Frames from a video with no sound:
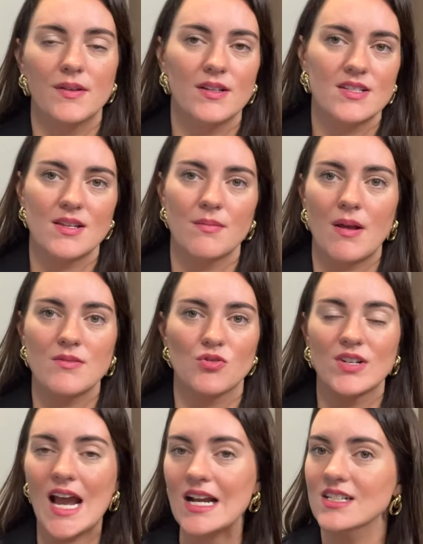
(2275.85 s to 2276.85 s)
sometimes
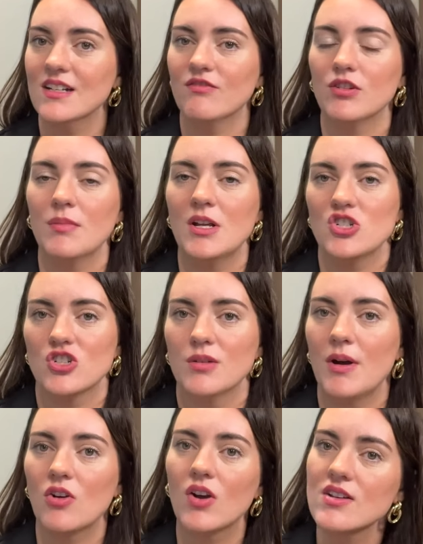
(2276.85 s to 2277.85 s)
redacted information
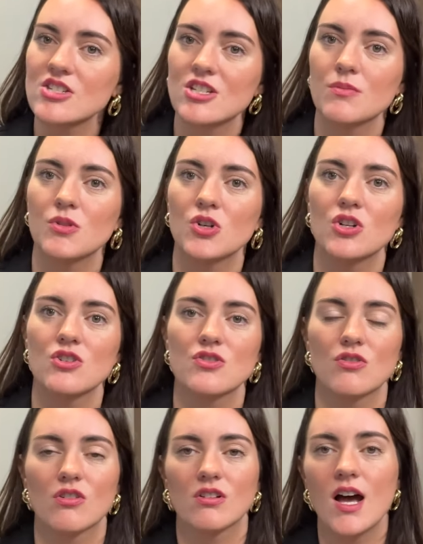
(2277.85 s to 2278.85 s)
about customers
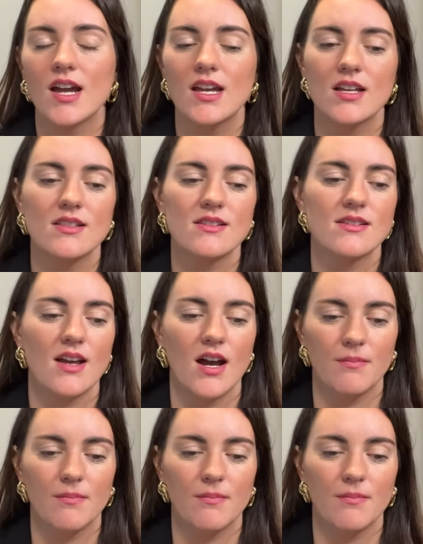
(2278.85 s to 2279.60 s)
or clients.